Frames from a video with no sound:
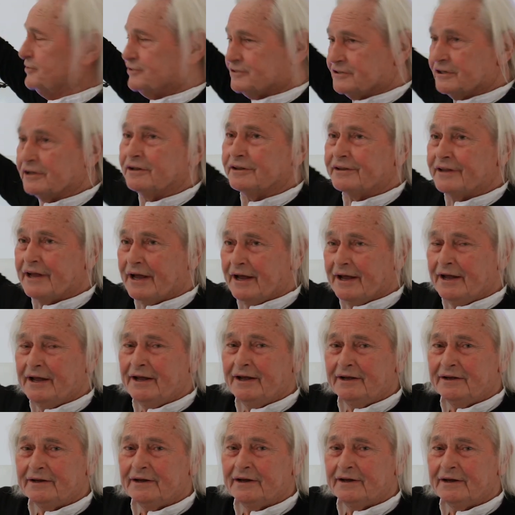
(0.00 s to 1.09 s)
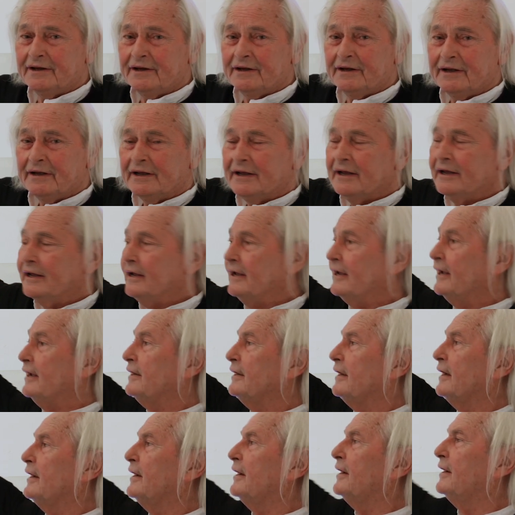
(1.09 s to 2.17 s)
still there.
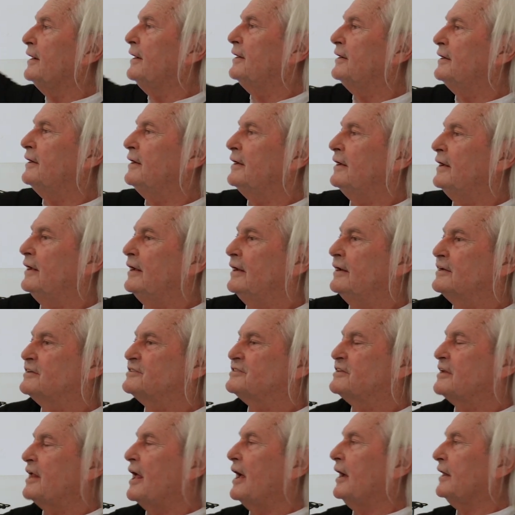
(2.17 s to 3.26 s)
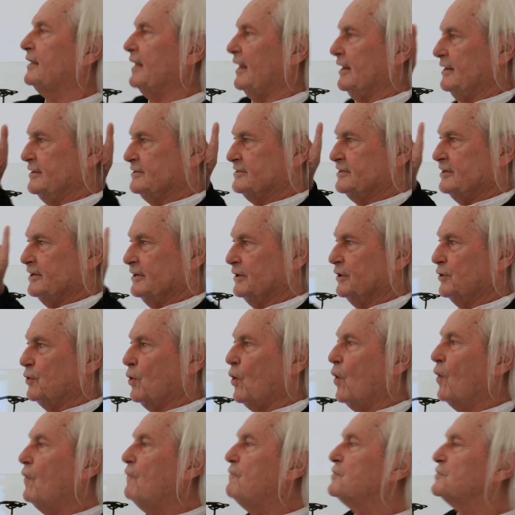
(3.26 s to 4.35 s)
in a staircase, in an
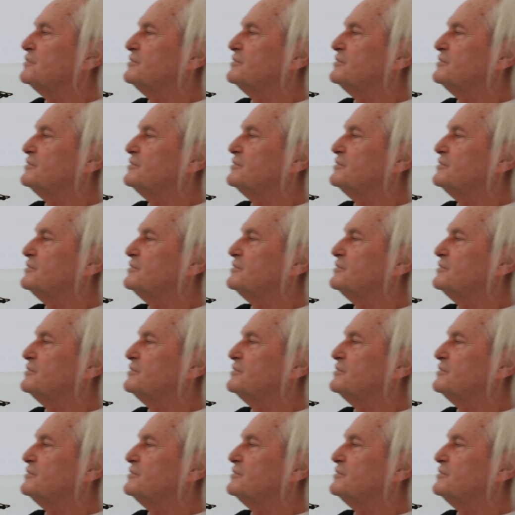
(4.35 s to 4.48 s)
oval